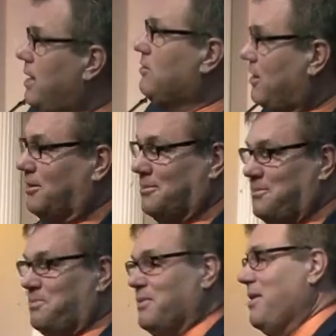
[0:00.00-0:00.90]
his ear.
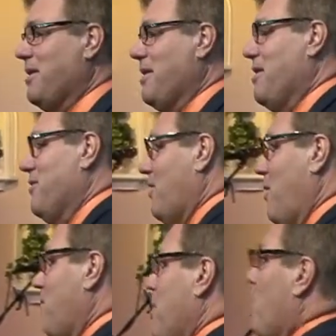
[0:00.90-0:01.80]

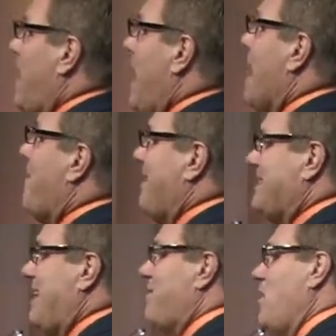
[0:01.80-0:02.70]
So we had about
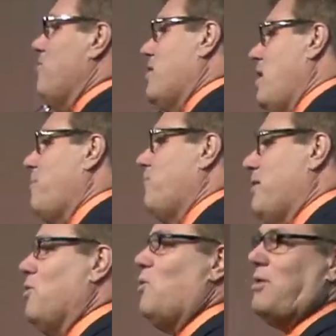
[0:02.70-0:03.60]
seven hundred couples
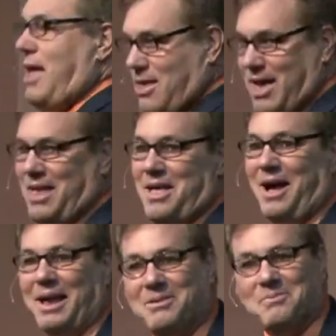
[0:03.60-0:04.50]
getting ordained that
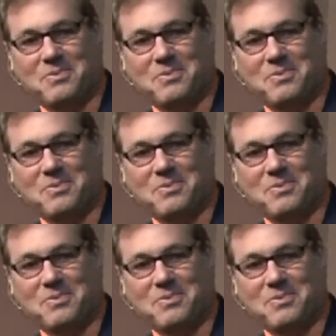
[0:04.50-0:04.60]
night.